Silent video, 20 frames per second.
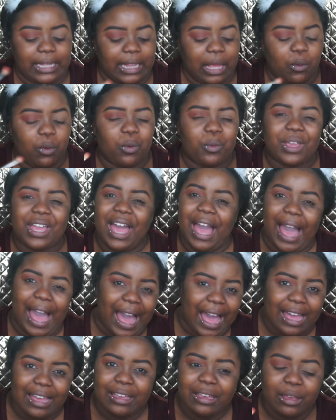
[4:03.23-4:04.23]
Like, were we
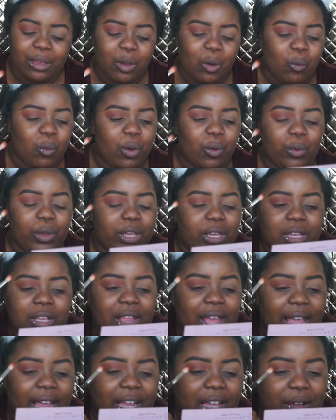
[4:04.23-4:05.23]
high when we,
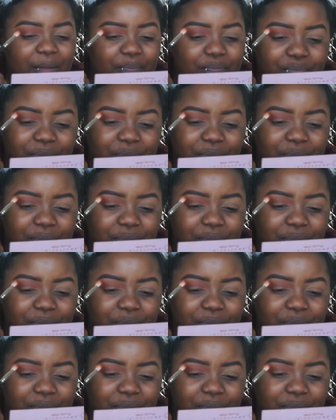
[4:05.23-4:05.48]
like,